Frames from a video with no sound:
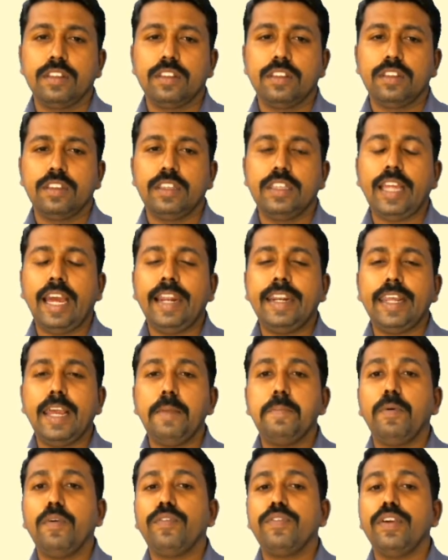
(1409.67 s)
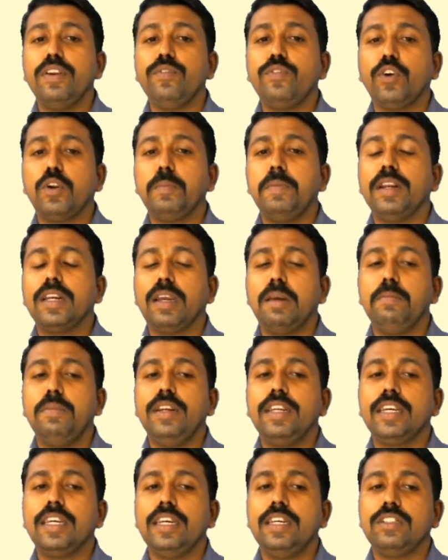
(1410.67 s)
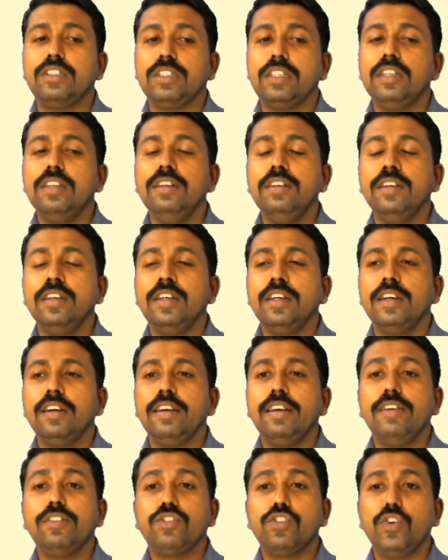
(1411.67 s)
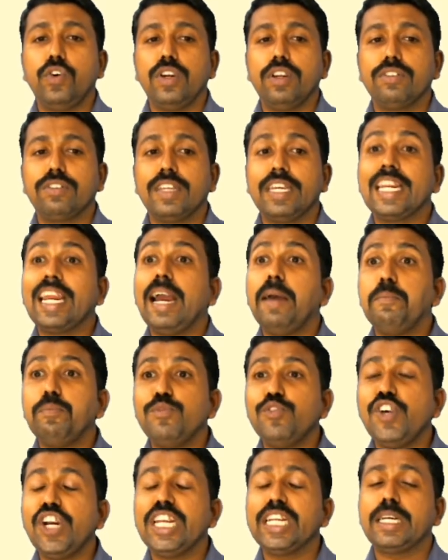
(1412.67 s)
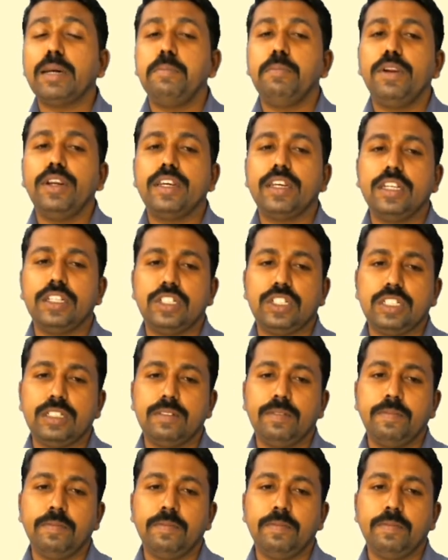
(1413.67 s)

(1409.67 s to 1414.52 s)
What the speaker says: That type of informal communication is known as grapevine communication